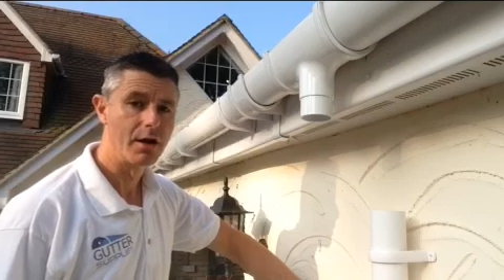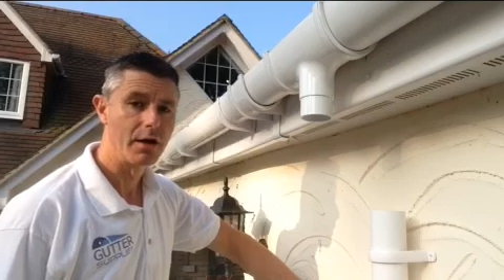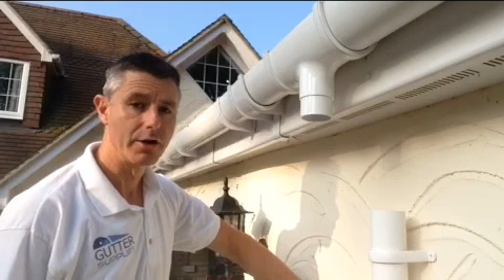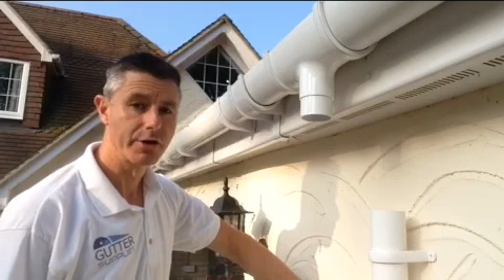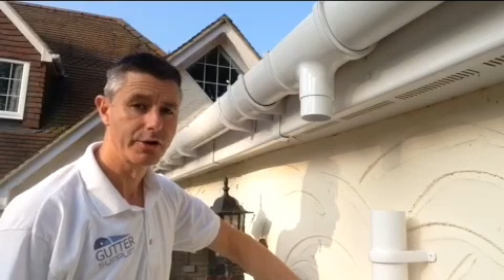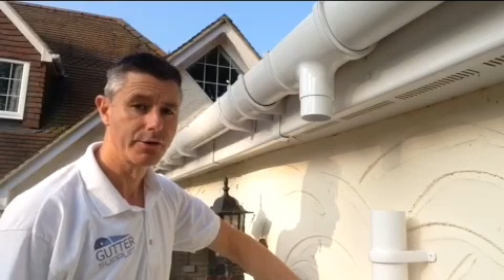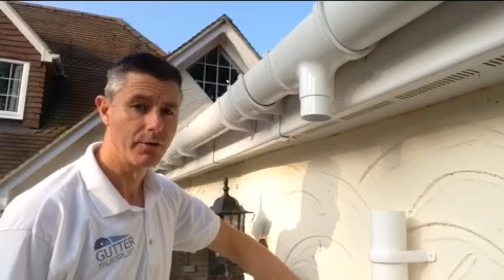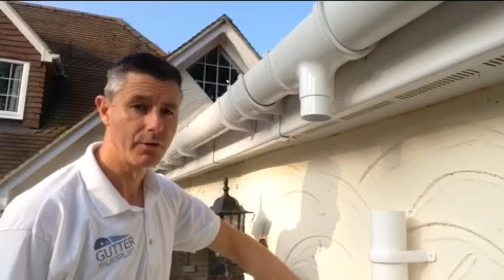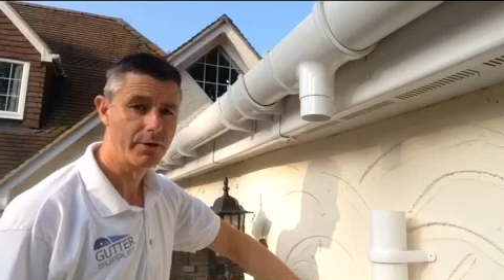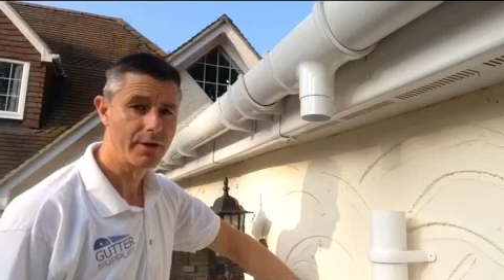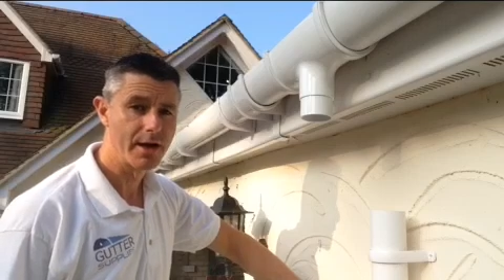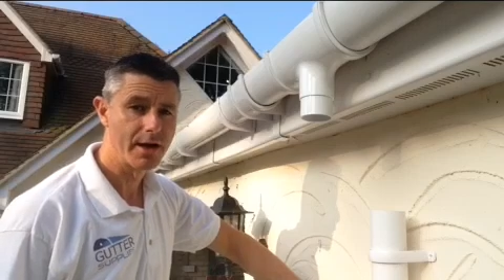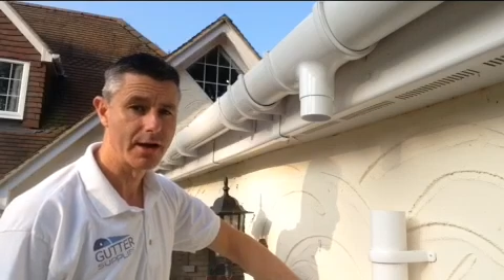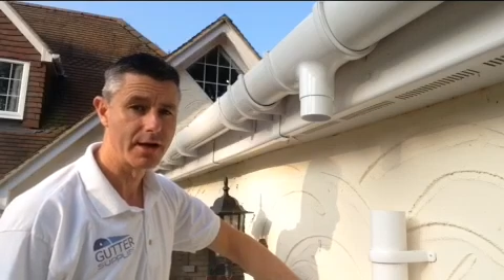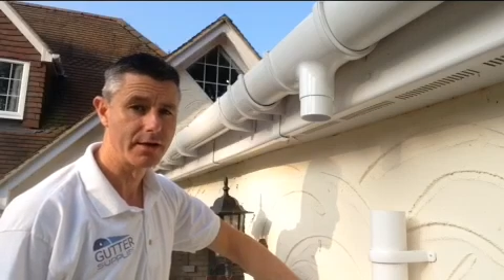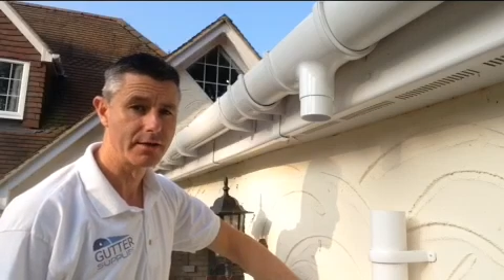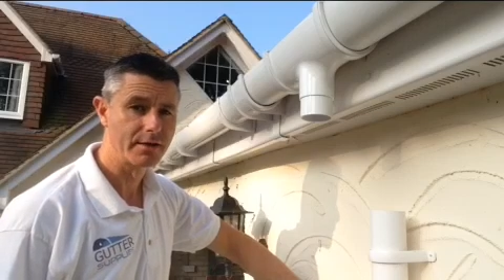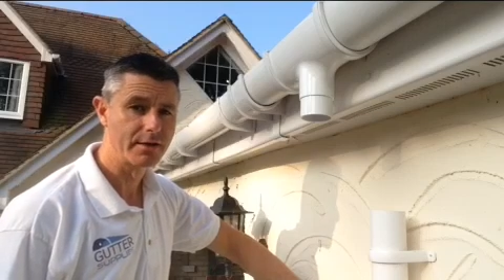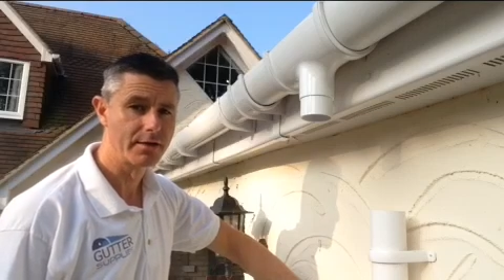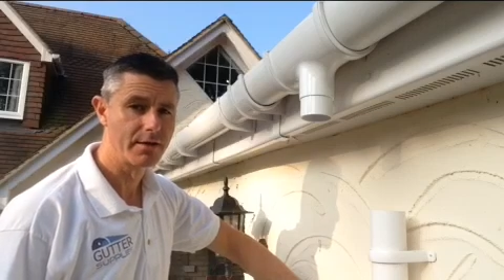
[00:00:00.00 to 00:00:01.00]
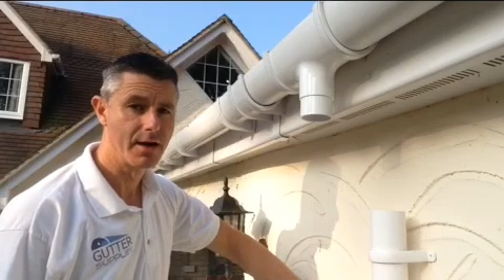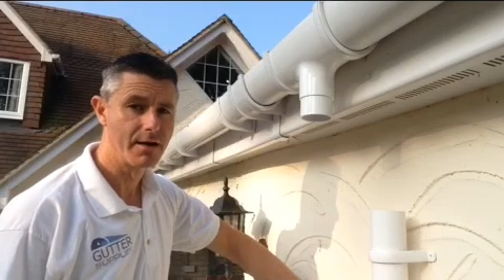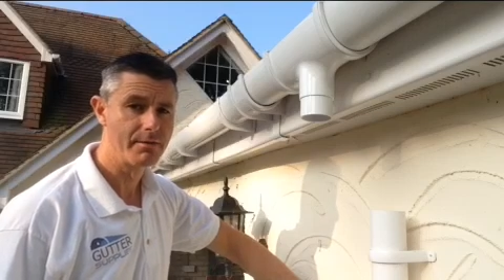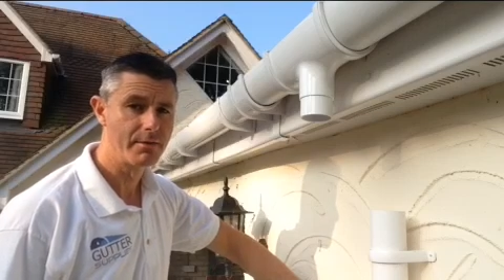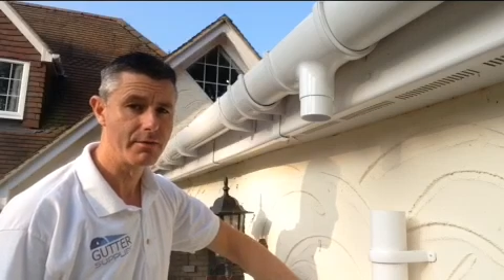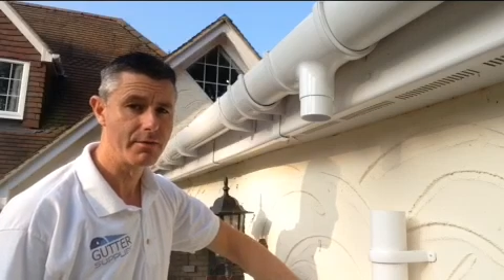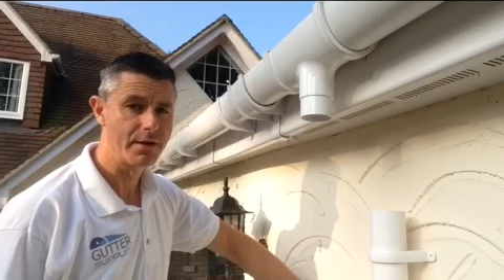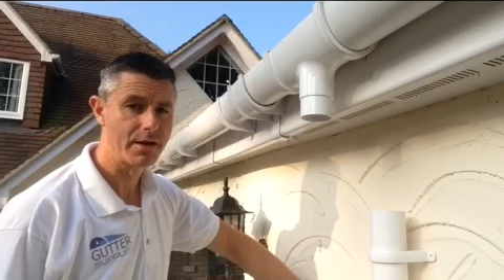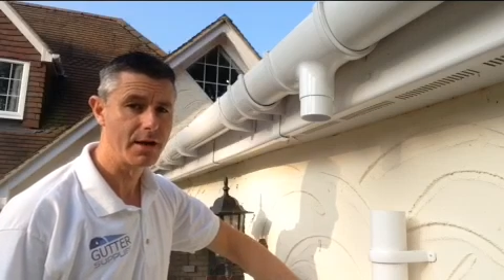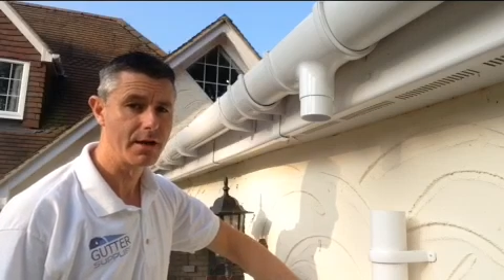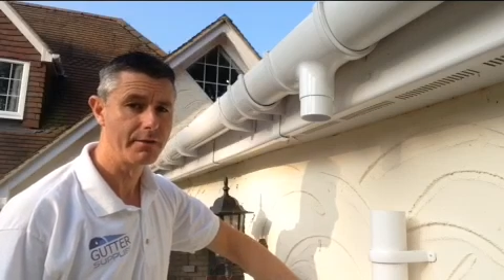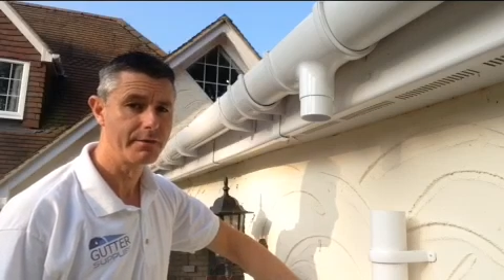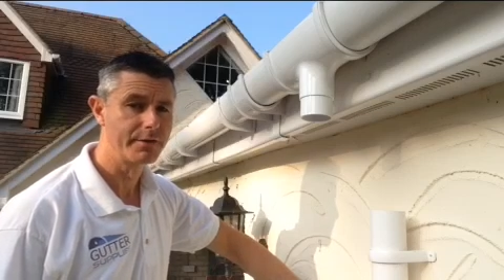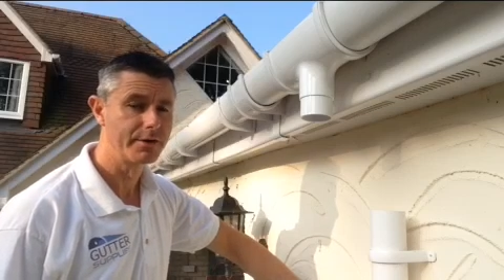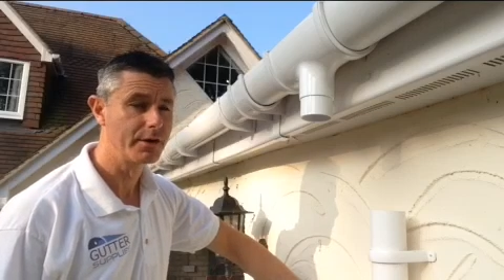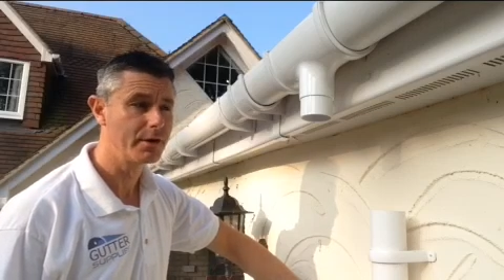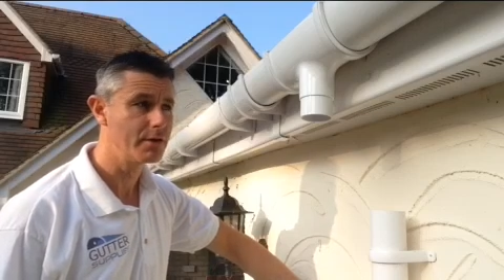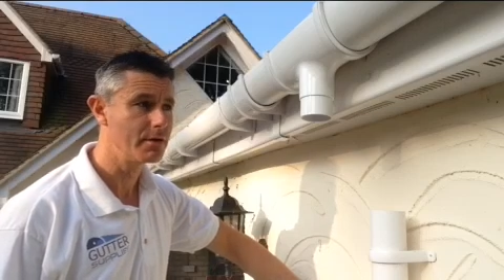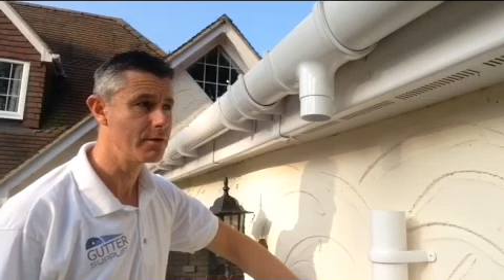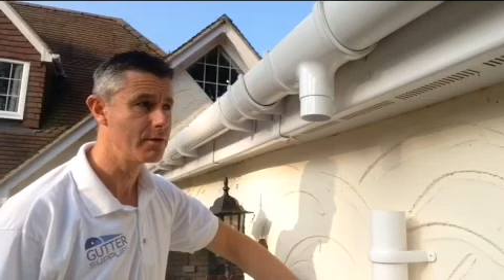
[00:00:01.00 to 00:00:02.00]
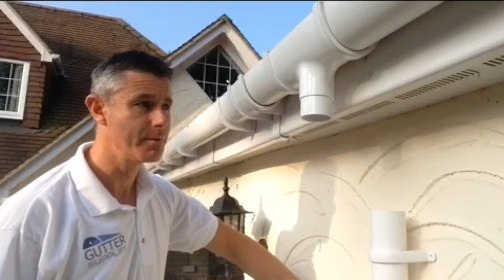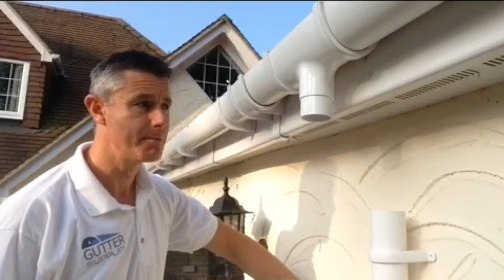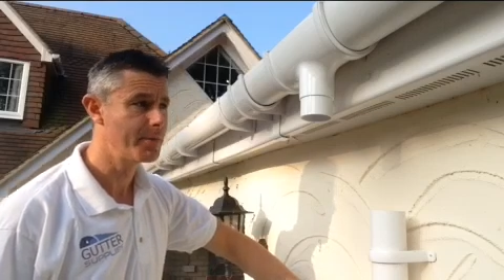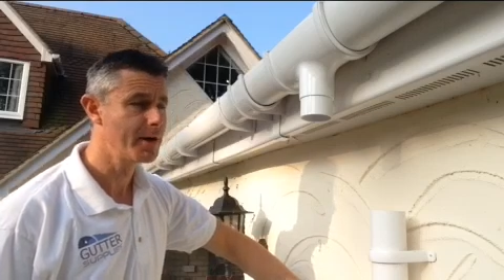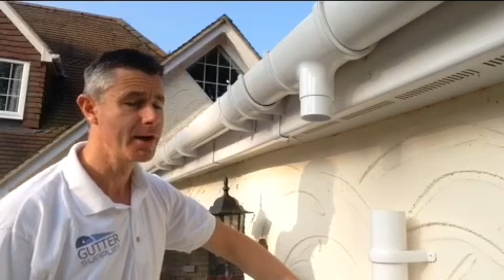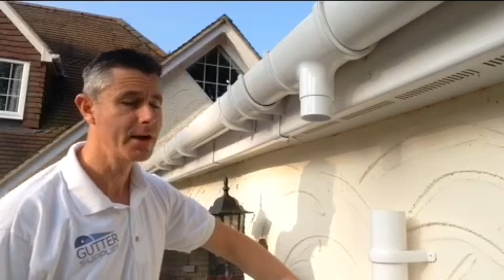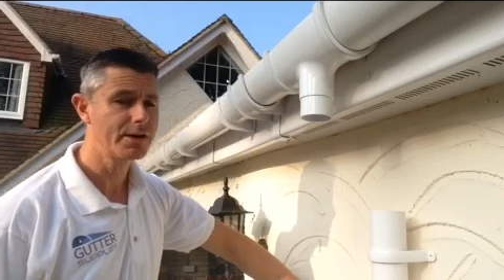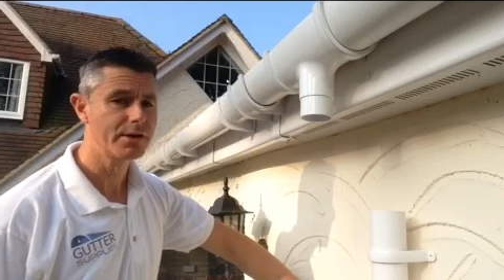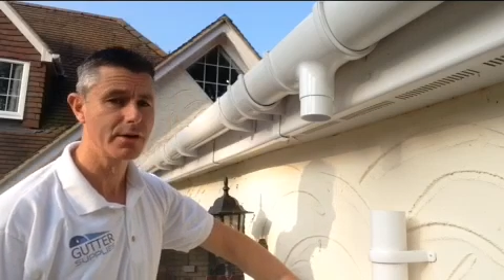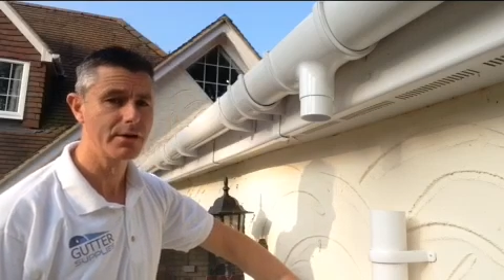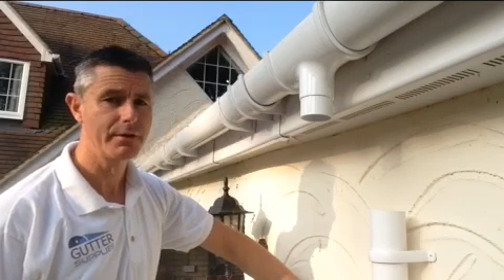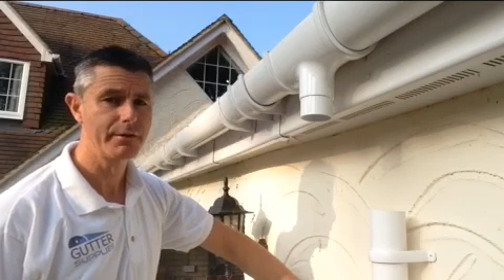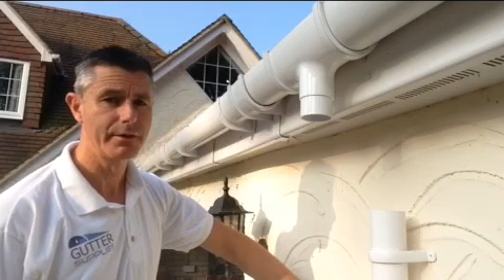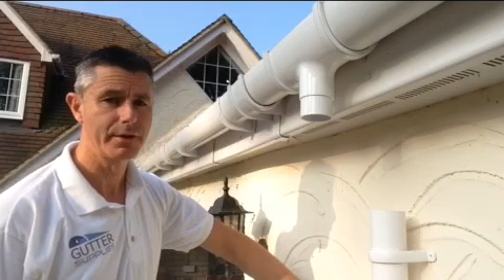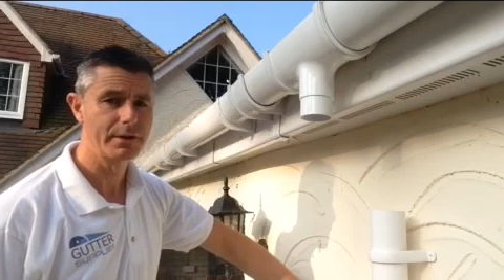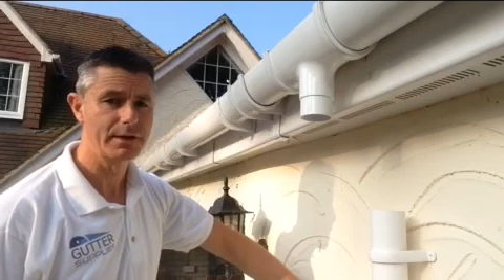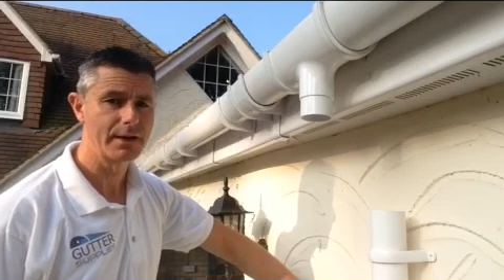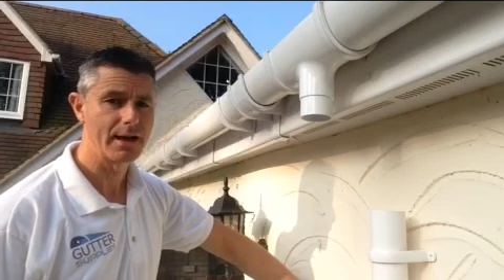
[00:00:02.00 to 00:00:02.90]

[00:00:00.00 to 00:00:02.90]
A swan neck is a term that we give to the piece of